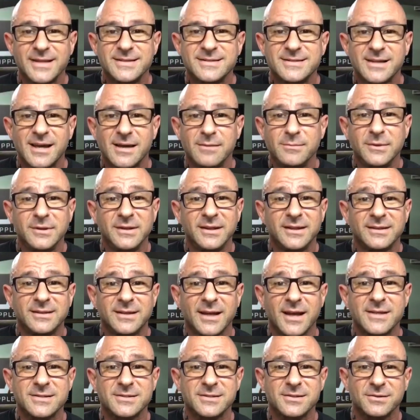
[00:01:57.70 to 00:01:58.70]
enzyme in the
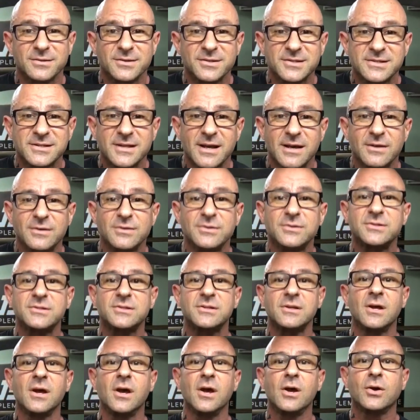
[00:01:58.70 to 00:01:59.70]
intestinal
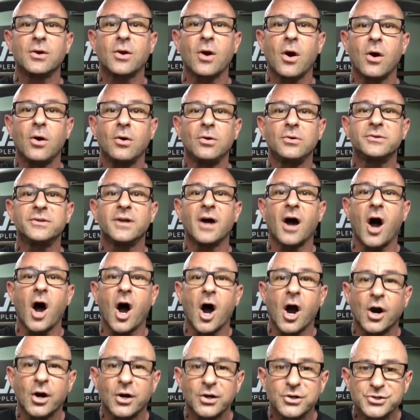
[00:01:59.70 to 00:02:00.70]
cells called
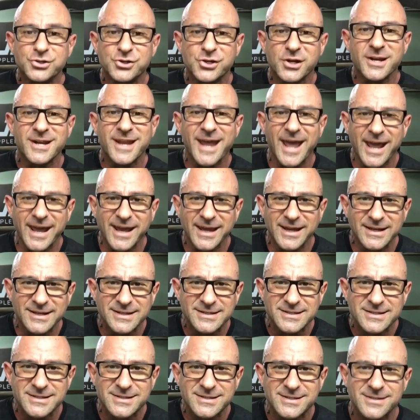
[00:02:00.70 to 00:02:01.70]

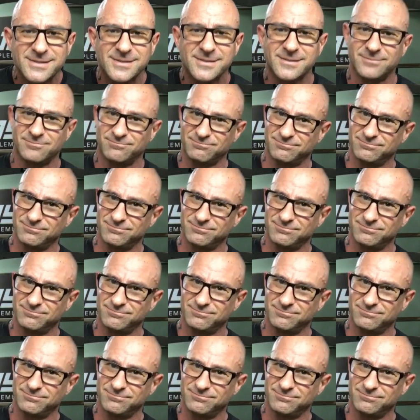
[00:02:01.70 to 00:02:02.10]
arginase.